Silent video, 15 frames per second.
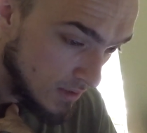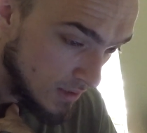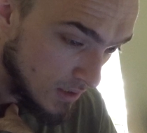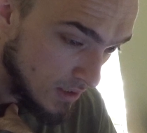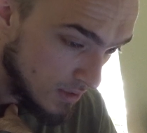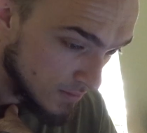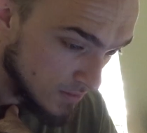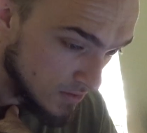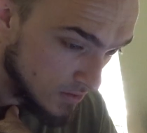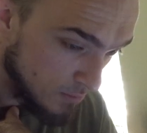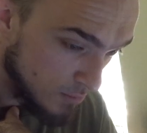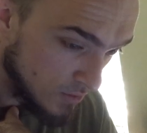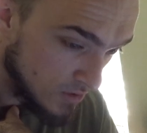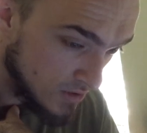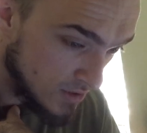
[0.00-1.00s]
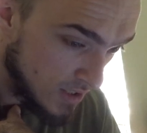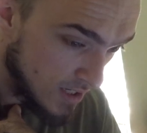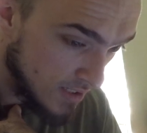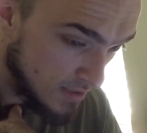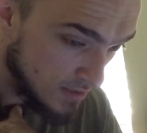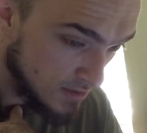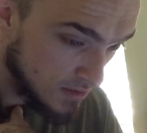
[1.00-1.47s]
and I was super shy
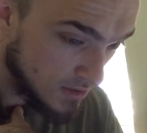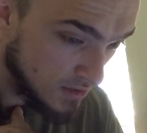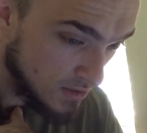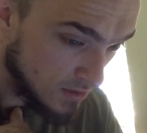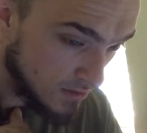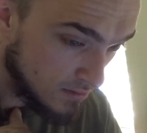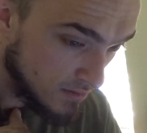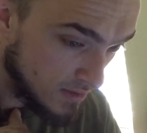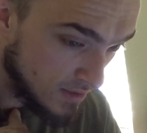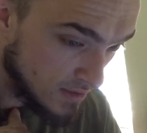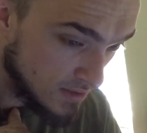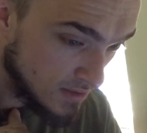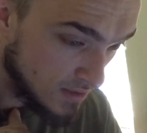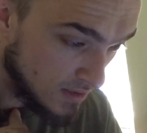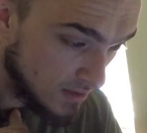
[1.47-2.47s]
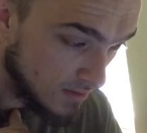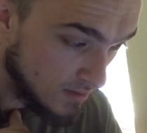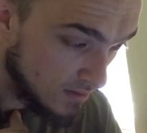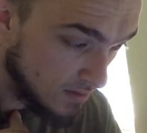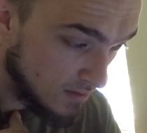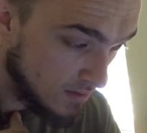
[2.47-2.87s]
and insecure, like I said,